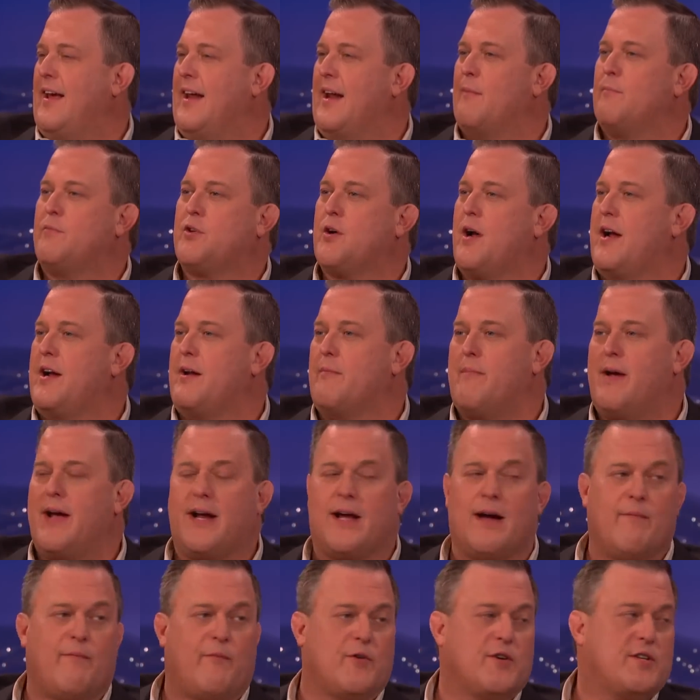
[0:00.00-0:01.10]
and I'm trying to make
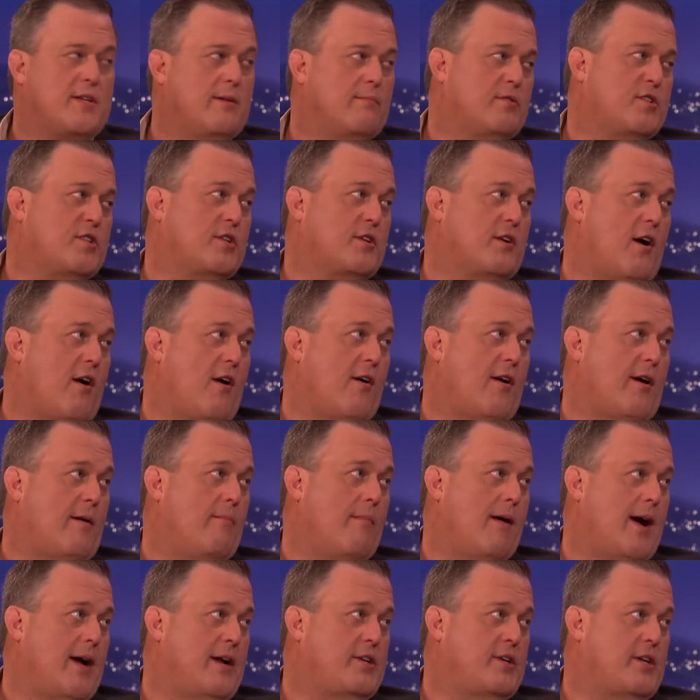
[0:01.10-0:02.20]
up for some scar in
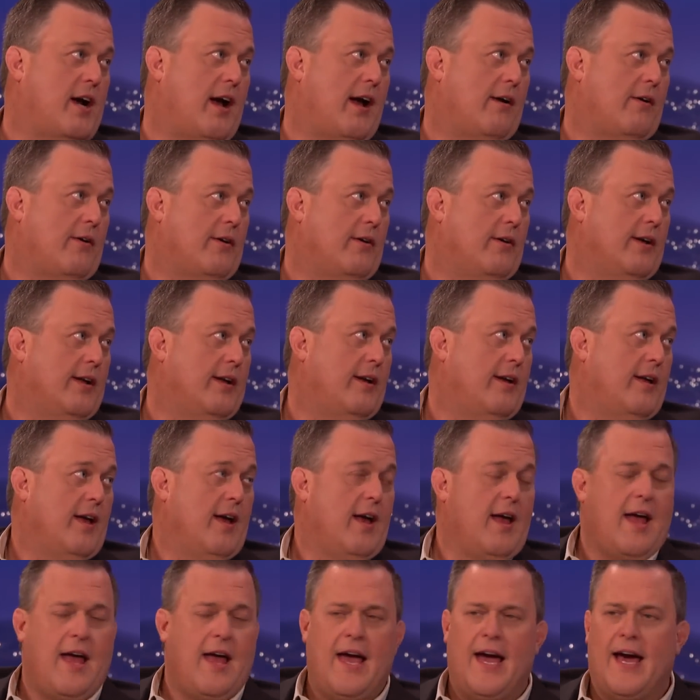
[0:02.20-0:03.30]
my childhood. Yeah.